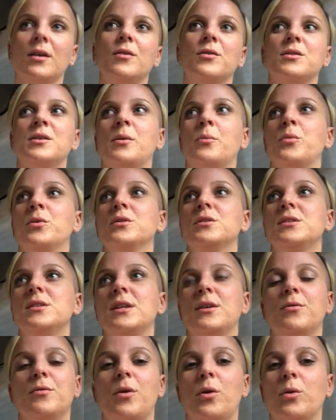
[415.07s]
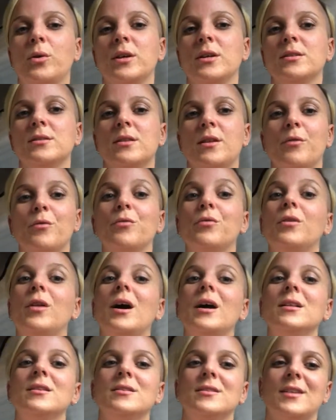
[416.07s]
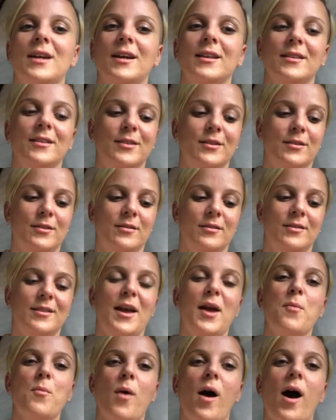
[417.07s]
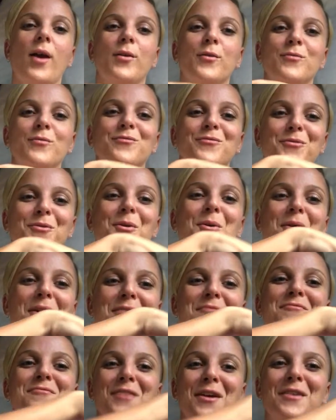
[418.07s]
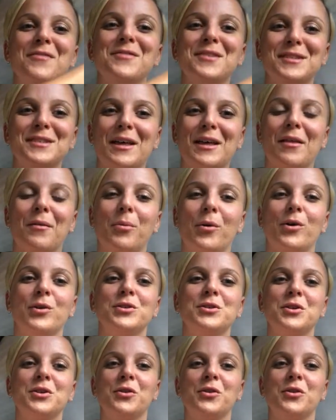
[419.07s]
If someone's default is that flight state, they might walk in front of this other person